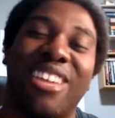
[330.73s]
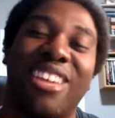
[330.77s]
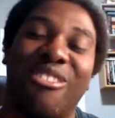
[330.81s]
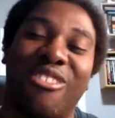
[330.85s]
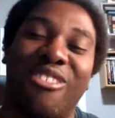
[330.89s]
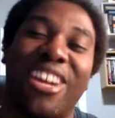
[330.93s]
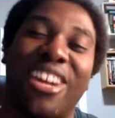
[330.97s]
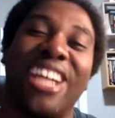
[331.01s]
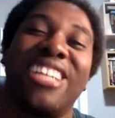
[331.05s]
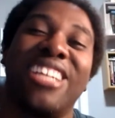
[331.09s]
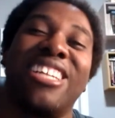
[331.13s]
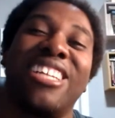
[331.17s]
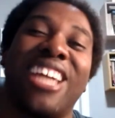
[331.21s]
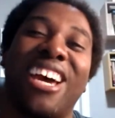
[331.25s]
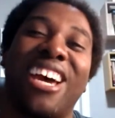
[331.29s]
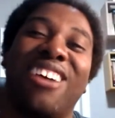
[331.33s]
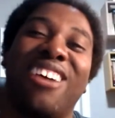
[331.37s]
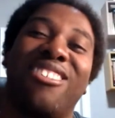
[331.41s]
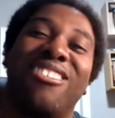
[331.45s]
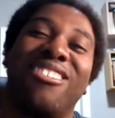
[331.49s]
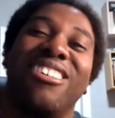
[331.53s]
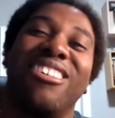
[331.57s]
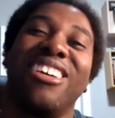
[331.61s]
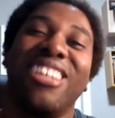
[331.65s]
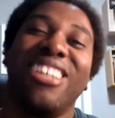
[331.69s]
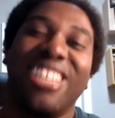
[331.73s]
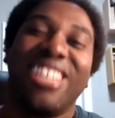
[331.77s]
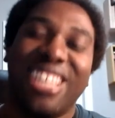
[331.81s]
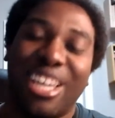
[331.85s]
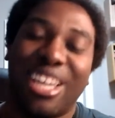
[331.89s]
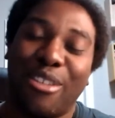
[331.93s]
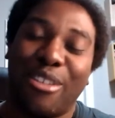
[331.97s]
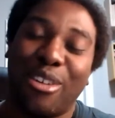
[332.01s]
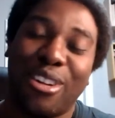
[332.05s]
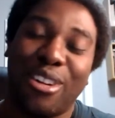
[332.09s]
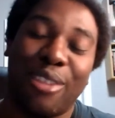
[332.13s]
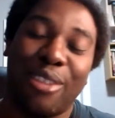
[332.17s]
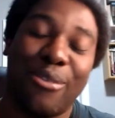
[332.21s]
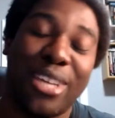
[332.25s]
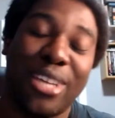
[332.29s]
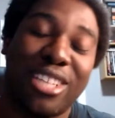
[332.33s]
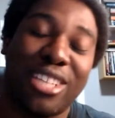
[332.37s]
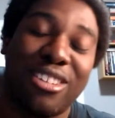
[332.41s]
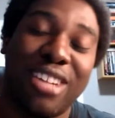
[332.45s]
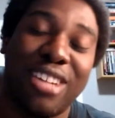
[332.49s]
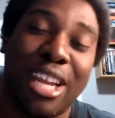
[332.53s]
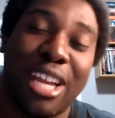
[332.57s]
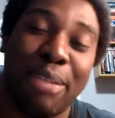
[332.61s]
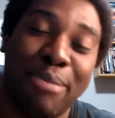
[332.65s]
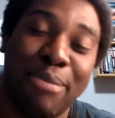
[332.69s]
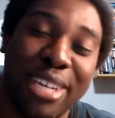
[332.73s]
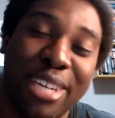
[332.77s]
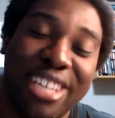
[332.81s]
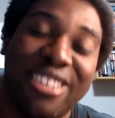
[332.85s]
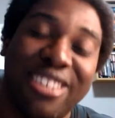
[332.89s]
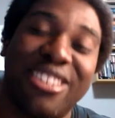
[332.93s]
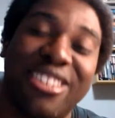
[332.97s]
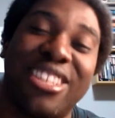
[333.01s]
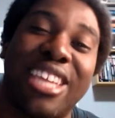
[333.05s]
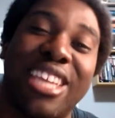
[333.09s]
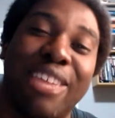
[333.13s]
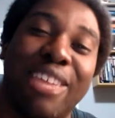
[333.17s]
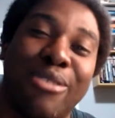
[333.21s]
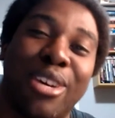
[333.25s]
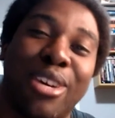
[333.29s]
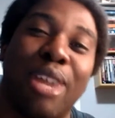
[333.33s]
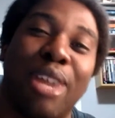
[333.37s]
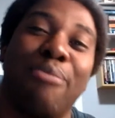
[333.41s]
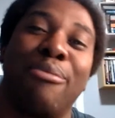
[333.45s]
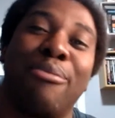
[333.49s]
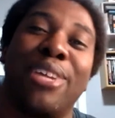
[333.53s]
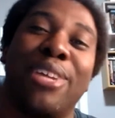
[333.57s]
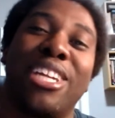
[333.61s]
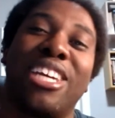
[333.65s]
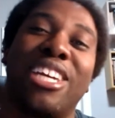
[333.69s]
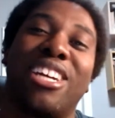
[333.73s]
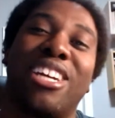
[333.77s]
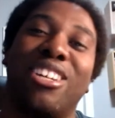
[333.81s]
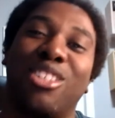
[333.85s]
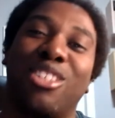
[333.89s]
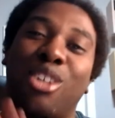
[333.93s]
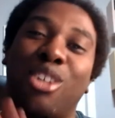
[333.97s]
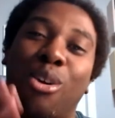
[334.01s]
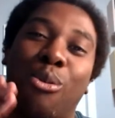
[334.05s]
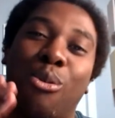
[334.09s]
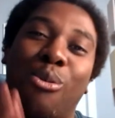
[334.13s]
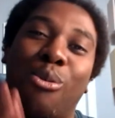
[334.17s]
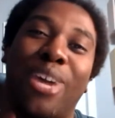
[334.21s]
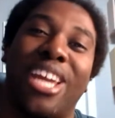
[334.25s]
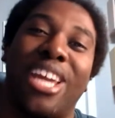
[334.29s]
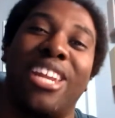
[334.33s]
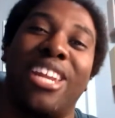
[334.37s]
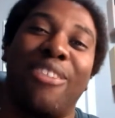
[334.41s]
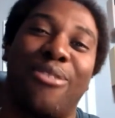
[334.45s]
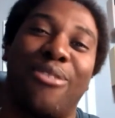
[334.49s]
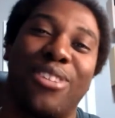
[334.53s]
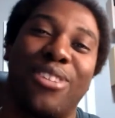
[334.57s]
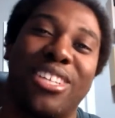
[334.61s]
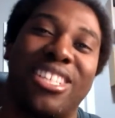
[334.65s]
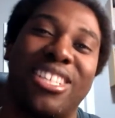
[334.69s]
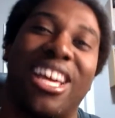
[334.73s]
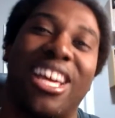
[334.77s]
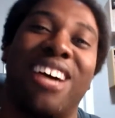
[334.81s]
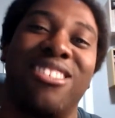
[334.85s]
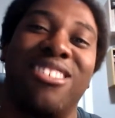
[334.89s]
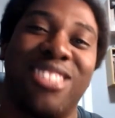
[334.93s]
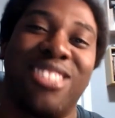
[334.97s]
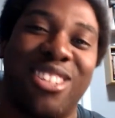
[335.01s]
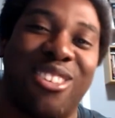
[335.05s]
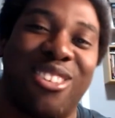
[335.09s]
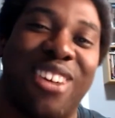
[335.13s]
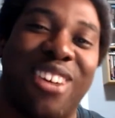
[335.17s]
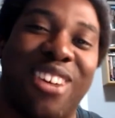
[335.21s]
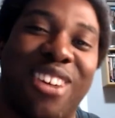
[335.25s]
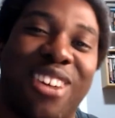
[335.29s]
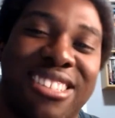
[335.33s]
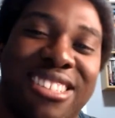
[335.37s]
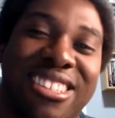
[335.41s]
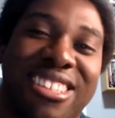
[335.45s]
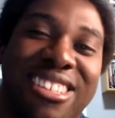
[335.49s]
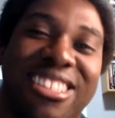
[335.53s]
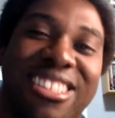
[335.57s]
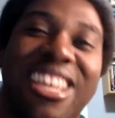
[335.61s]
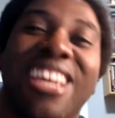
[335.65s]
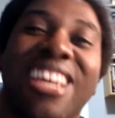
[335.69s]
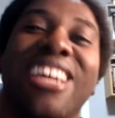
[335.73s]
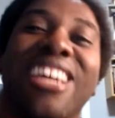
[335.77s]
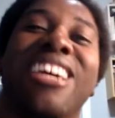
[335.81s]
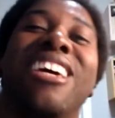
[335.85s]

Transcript: And right now, if you're an investor like me, you're saving up money because you're waiting for this housing crisis.